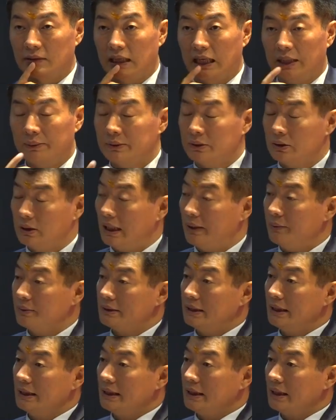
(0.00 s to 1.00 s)
I
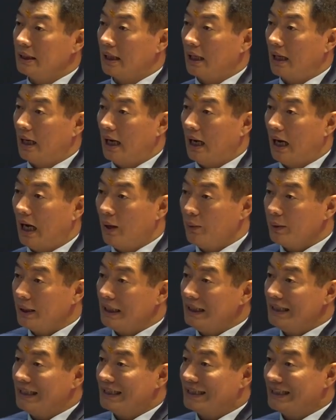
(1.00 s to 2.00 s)
was thinking, how
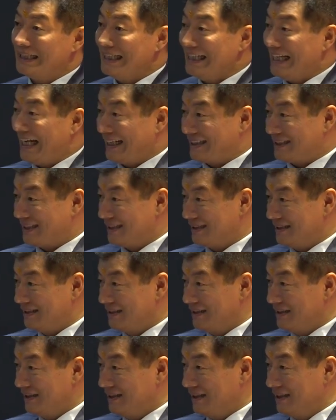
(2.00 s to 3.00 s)
can they say that?
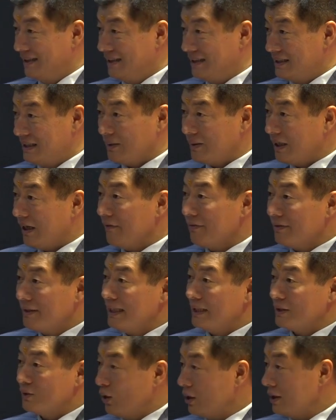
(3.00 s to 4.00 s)
South
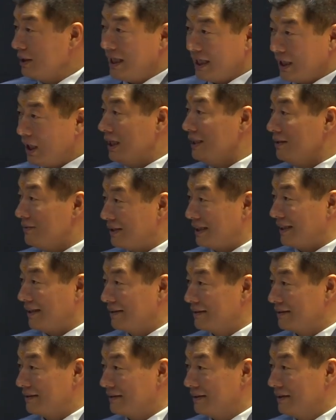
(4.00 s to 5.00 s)
Africa is not their country.
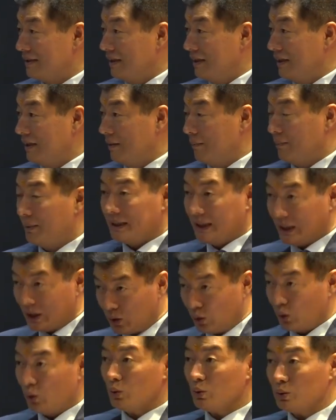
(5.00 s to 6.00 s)
But they
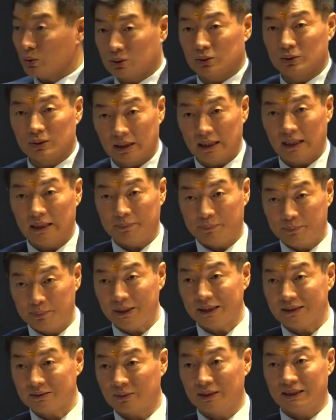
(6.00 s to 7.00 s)
wrote a
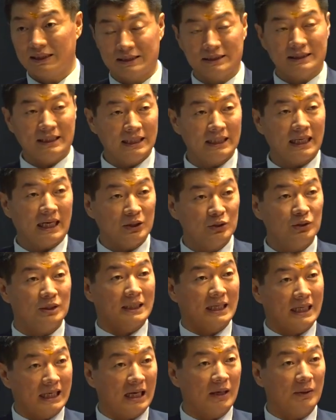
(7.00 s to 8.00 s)
press release saying I
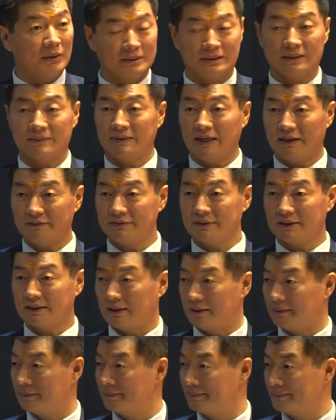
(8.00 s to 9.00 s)
should get out of South
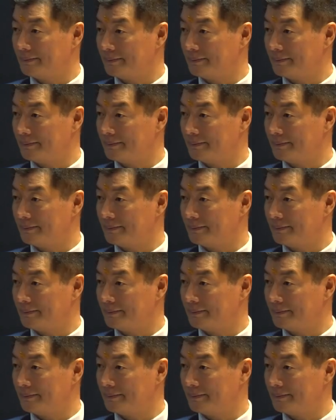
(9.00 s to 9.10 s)
Africa.